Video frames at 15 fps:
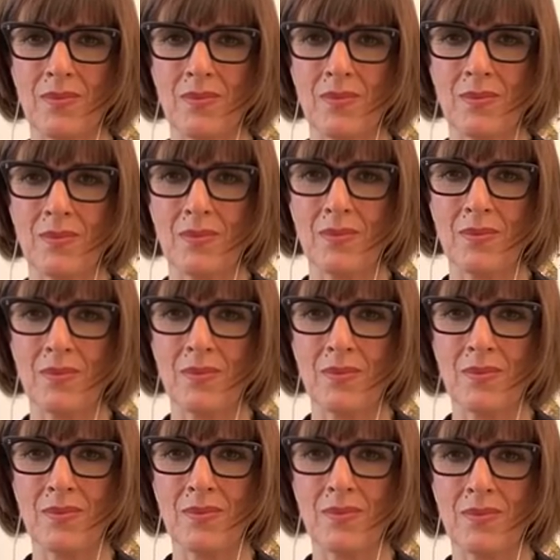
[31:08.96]

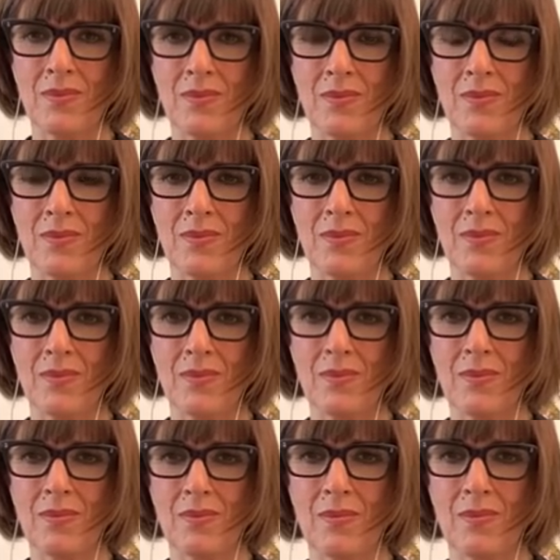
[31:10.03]

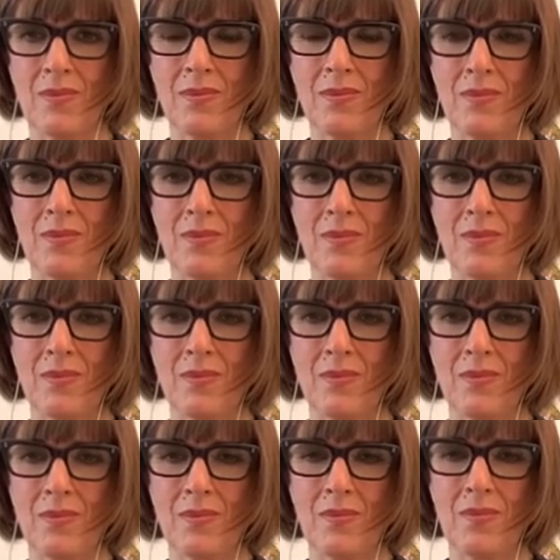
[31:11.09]

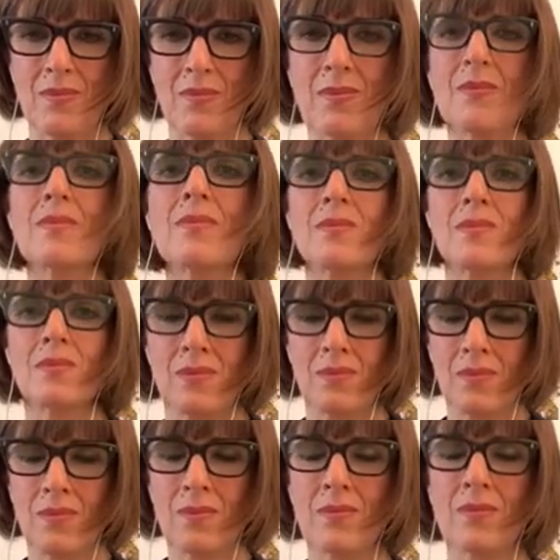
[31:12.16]

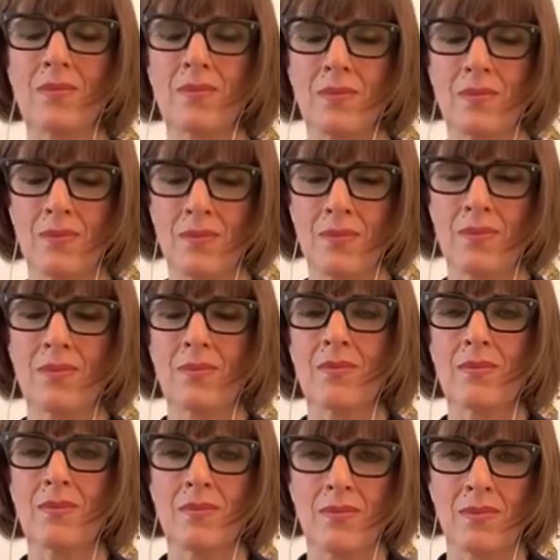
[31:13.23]

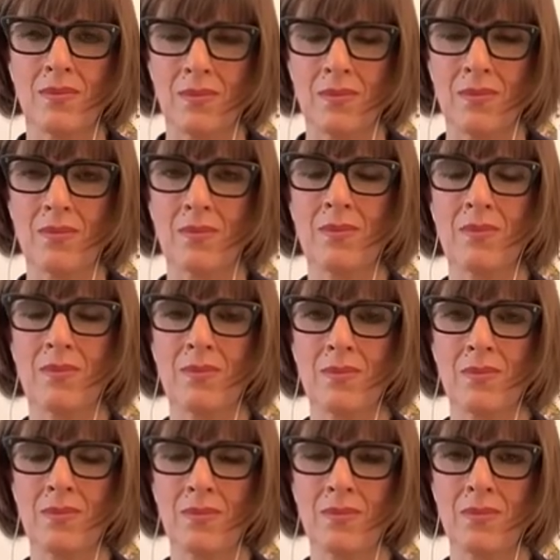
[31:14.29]

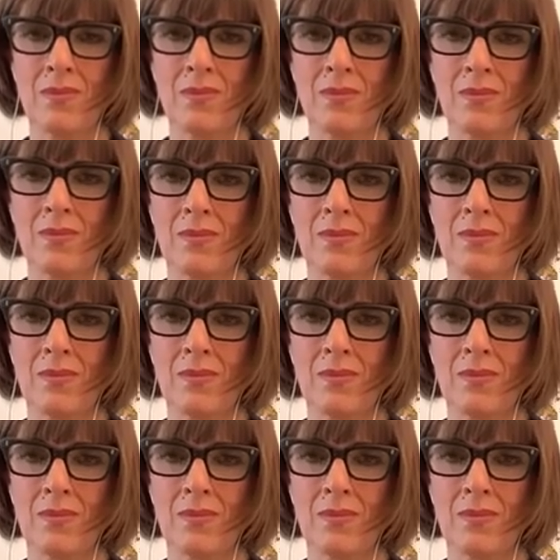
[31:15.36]
[no speech]